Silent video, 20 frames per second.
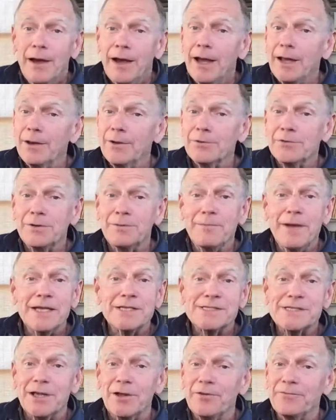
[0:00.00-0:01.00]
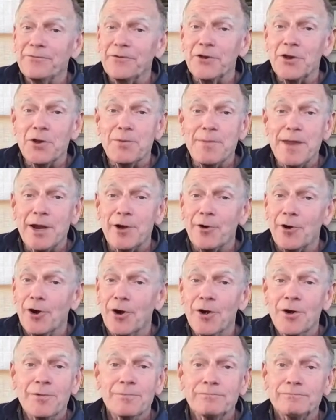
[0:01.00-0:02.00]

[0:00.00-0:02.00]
I looked at myself in the mirror